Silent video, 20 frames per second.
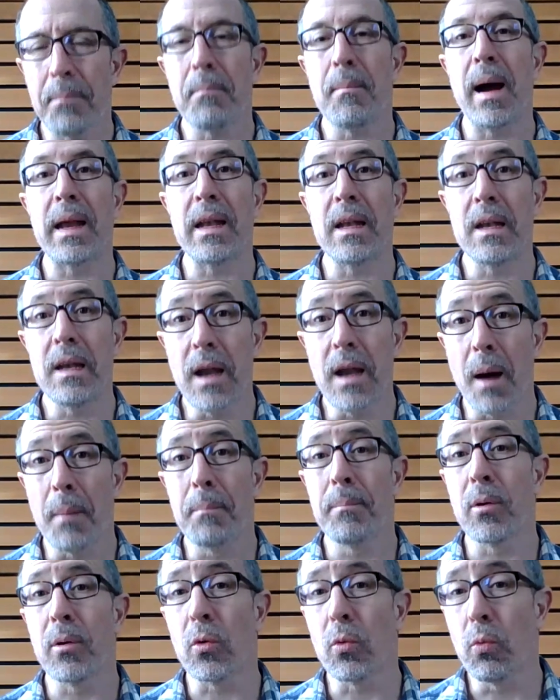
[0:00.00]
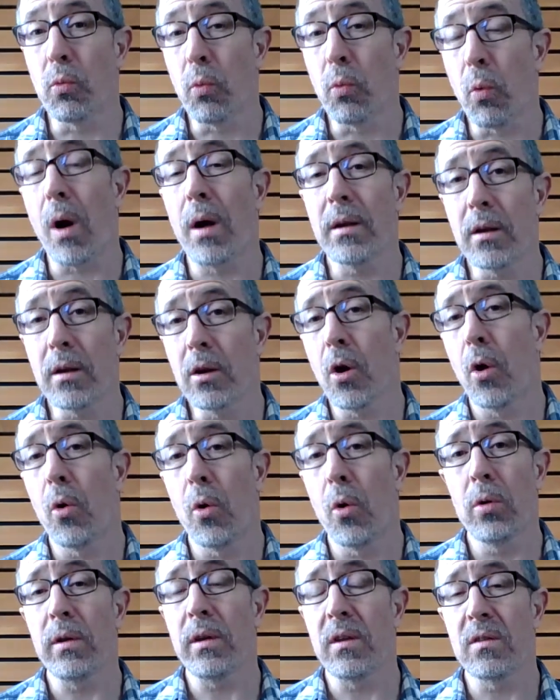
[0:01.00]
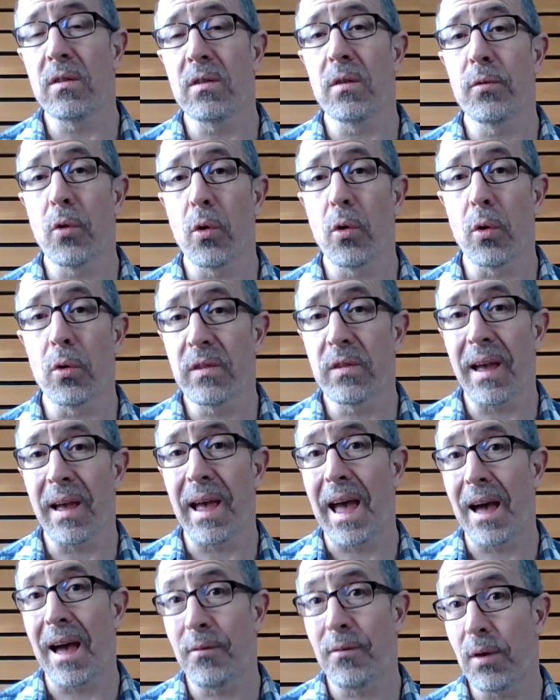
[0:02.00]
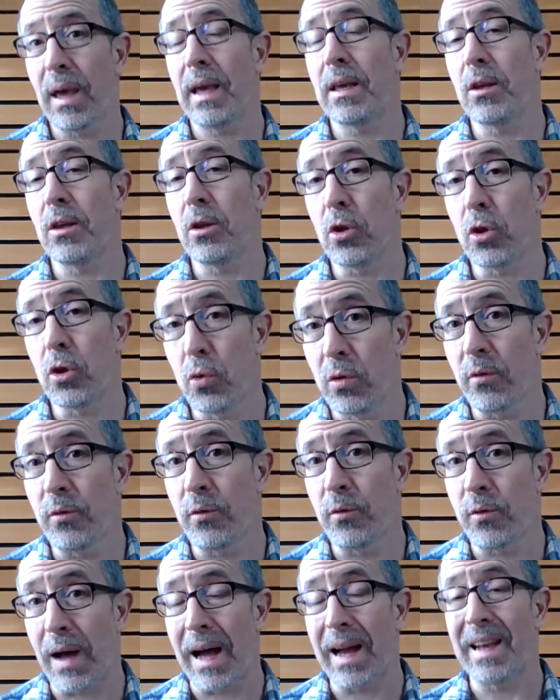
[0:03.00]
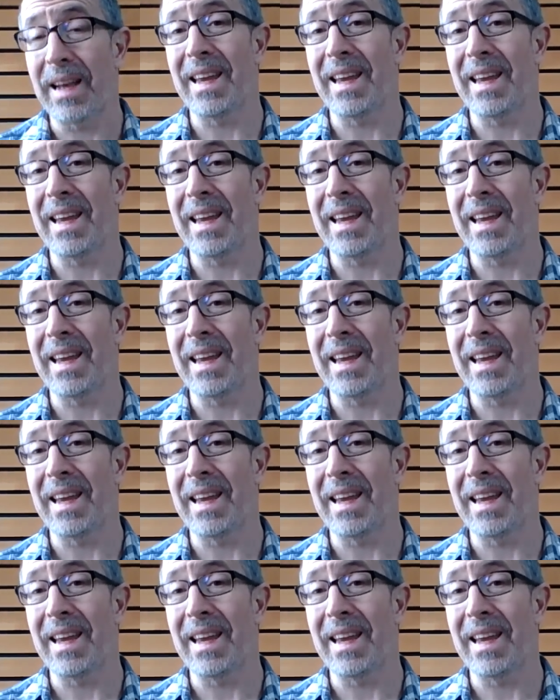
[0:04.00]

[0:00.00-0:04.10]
My number one goal is, of course, to have a unified